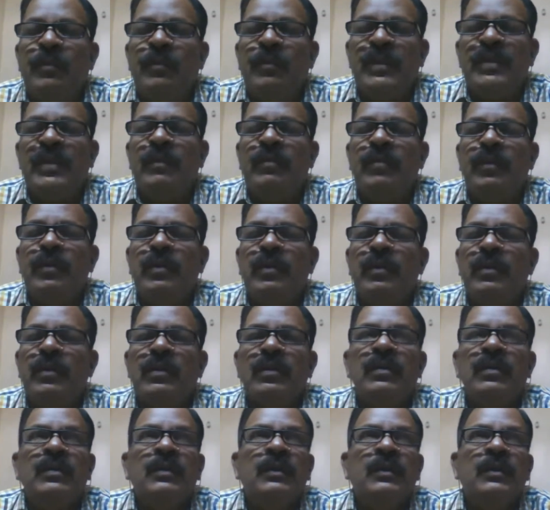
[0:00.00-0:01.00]

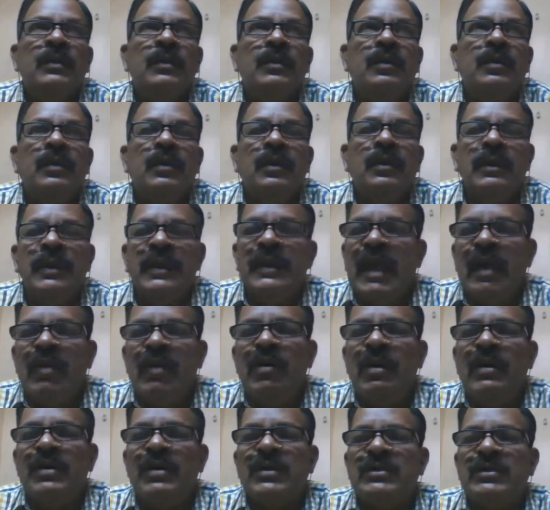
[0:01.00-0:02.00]
example uh, in
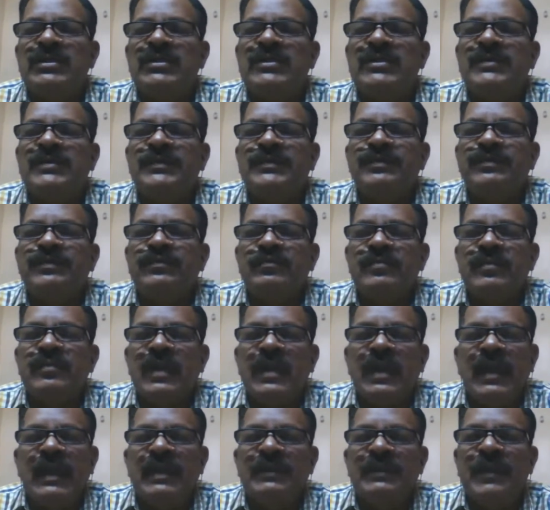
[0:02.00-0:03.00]
our country
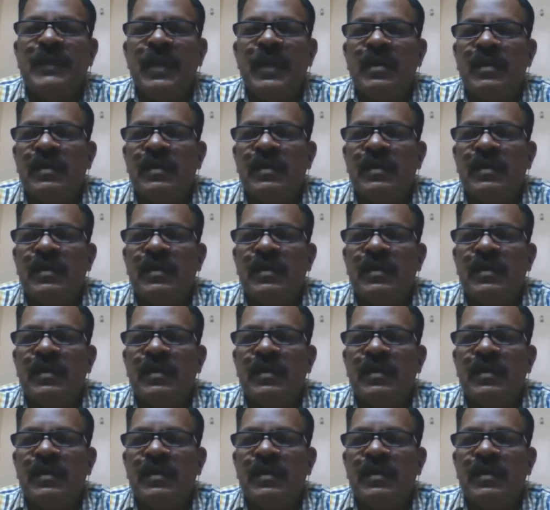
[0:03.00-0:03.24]
as per